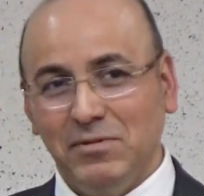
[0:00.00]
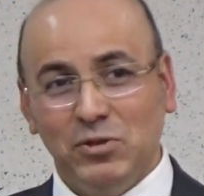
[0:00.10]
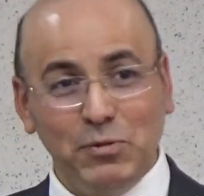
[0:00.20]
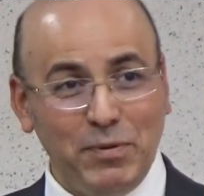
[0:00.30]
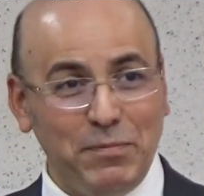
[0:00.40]

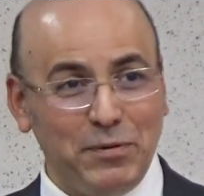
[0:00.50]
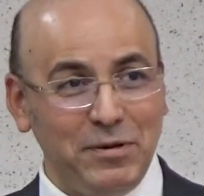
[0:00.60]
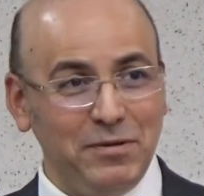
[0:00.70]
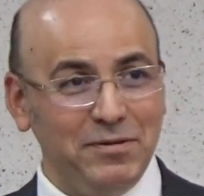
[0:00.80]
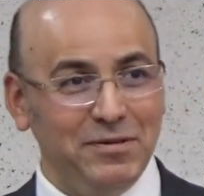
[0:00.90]
Two
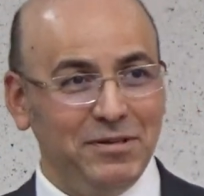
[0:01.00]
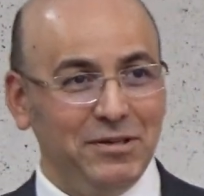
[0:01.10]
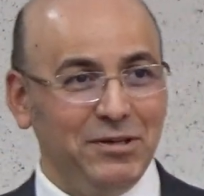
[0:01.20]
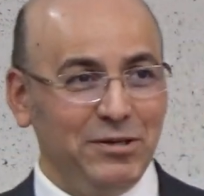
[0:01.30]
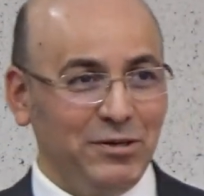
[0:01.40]
people
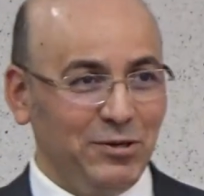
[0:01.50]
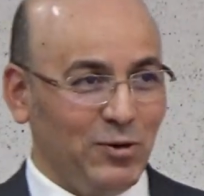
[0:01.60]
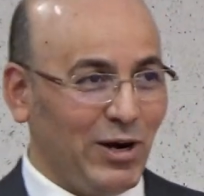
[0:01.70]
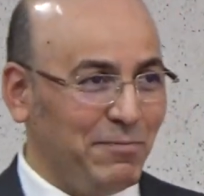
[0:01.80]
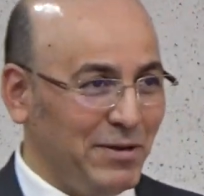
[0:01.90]
who
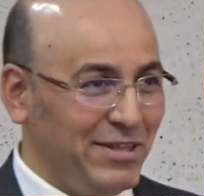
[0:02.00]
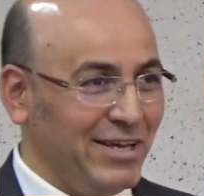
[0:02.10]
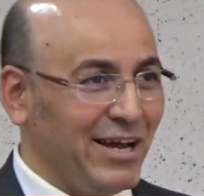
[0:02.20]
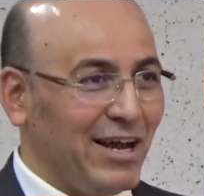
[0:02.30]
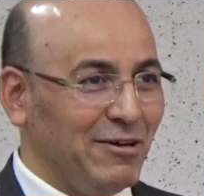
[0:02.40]
are
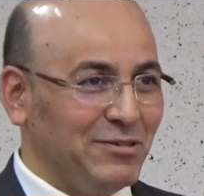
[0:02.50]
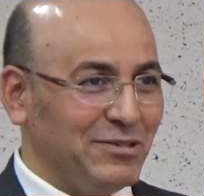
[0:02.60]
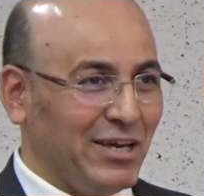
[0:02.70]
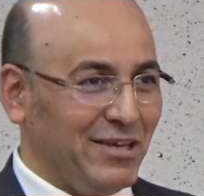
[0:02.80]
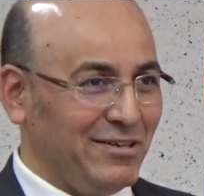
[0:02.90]
building a house
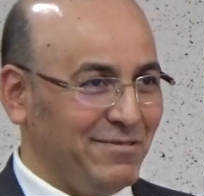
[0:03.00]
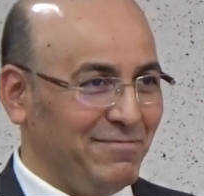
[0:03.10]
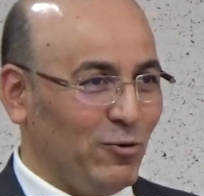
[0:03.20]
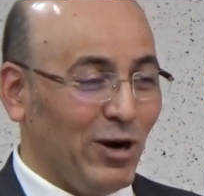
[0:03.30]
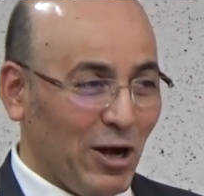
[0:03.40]
together
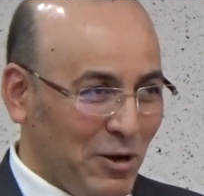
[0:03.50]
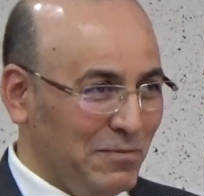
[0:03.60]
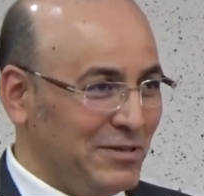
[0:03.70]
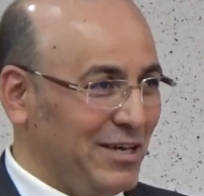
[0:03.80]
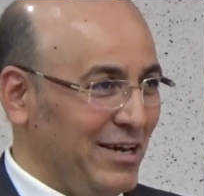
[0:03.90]
or a home
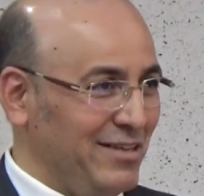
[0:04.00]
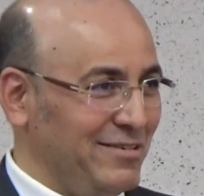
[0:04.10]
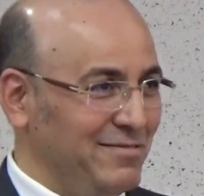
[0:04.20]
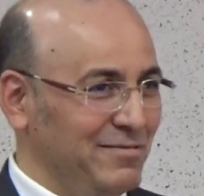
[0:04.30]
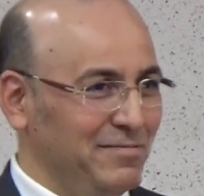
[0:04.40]

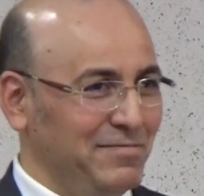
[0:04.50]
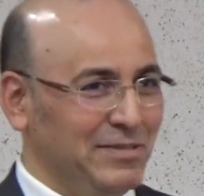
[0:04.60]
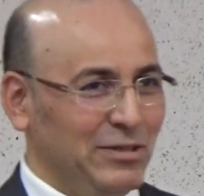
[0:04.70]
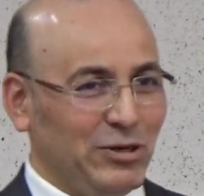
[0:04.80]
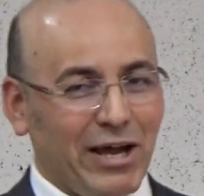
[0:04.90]
together,
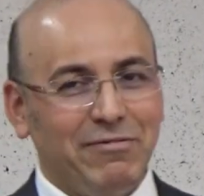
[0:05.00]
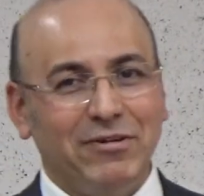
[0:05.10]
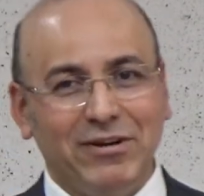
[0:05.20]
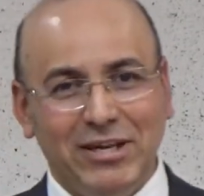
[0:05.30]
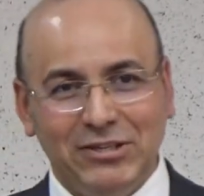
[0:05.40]
who have a
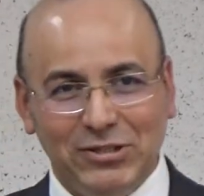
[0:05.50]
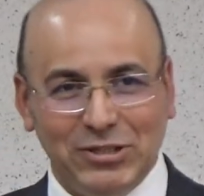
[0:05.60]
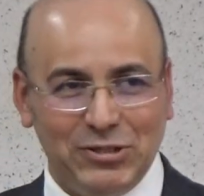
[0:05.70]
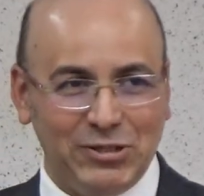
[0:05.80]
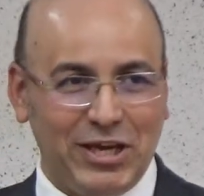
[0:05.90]

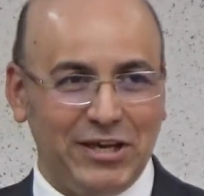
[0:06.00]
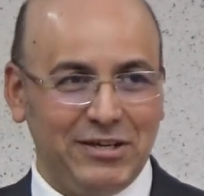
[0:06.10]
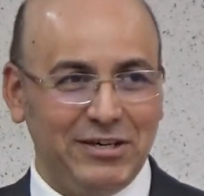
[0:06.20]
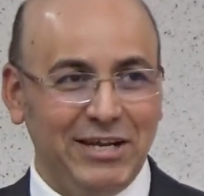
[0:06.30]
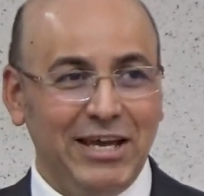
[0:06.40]
relationship
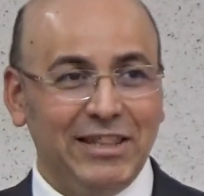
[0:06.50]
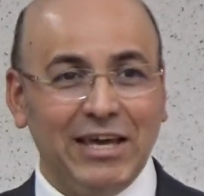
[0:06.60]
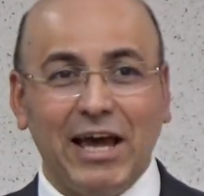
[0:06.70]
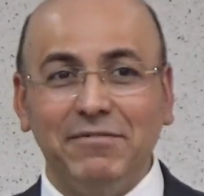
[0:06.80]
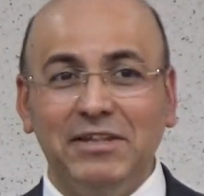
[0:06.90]
together, they
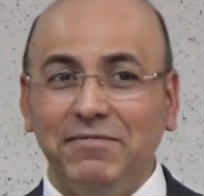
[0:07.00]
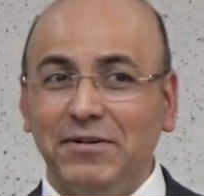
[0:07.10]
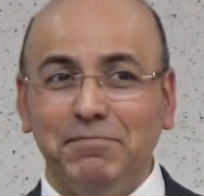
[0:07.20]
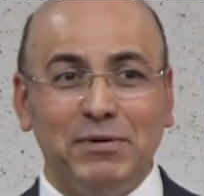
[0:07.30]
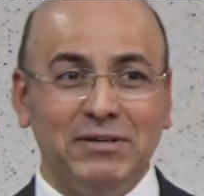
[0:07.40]
have
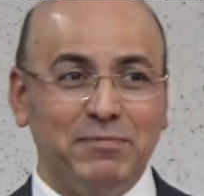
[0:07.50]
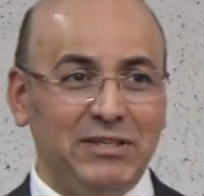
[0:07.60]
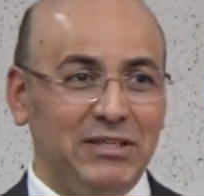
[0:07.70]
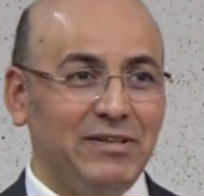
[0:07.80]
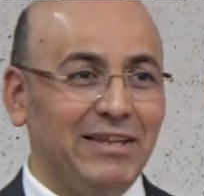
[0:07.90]
different
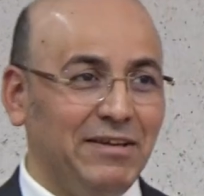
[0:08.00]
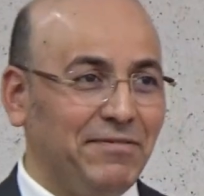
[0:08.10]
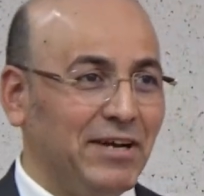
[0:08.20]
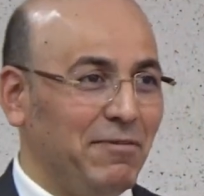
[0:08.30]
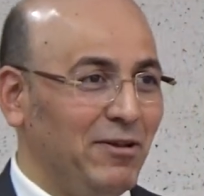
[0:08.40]
perspectives and
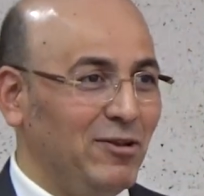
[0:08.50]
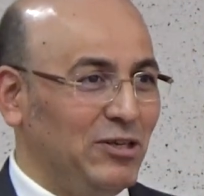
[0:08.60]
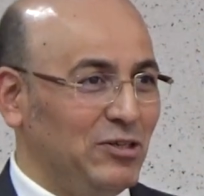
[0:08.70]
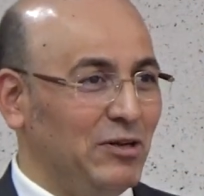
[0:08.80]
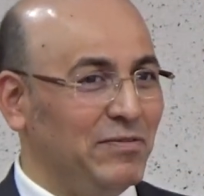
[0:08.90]
different
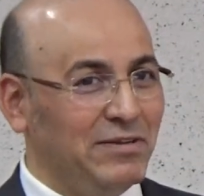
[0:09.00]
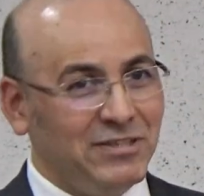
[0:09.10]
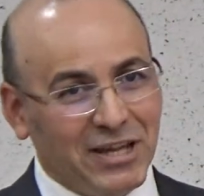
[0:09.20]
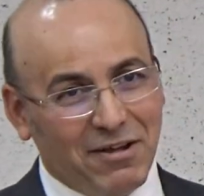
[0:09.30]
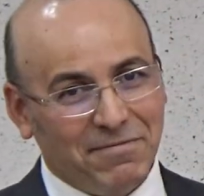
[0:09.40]
evaluation of
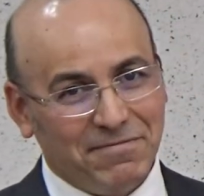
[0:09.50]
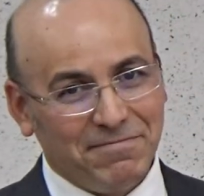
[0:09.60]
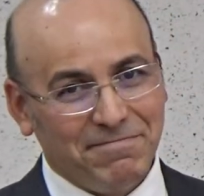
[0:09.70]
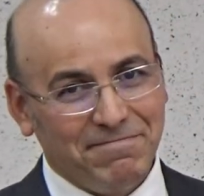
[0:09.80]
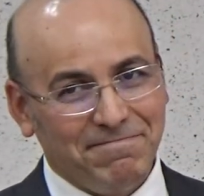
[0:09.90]
themselves.
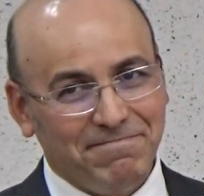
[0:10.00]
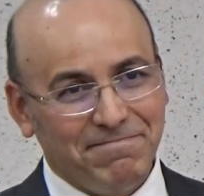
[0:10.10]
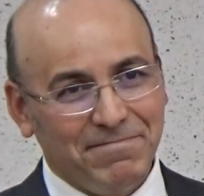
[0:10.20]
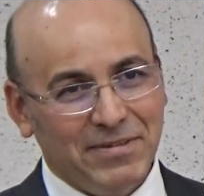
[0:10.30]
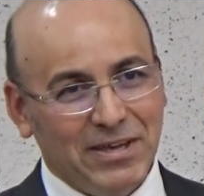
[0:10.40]

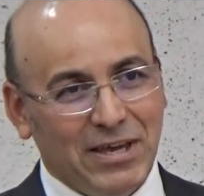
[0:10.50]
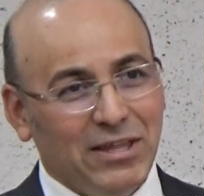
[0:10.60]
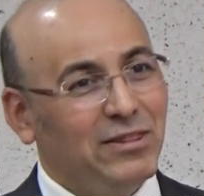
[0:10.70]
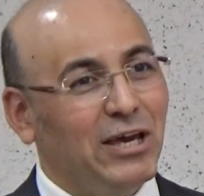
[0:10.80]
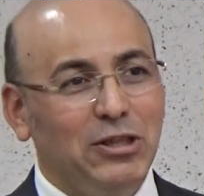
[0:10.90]

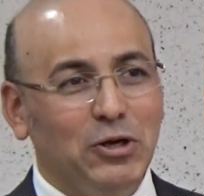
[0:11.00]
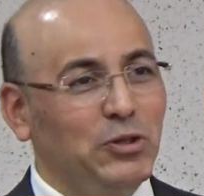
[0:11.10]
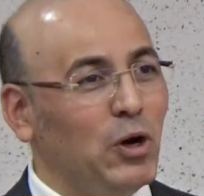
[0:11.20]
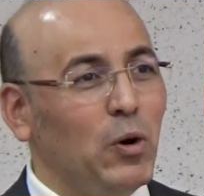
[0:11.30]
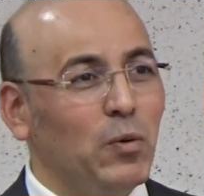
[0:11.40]
They don't
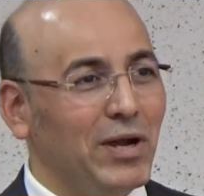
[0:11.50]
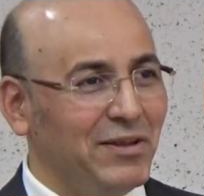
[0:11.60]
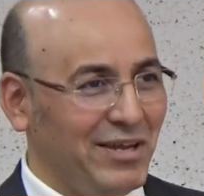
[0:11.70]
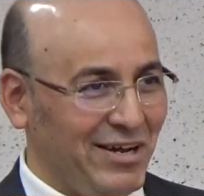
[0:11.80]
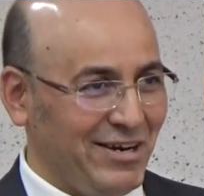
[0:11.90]
know where
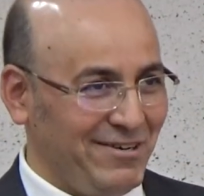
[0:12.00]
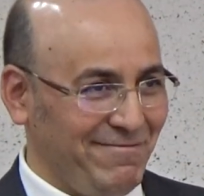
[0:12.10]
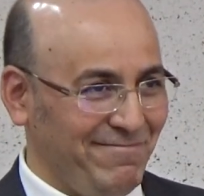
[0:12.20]
they are.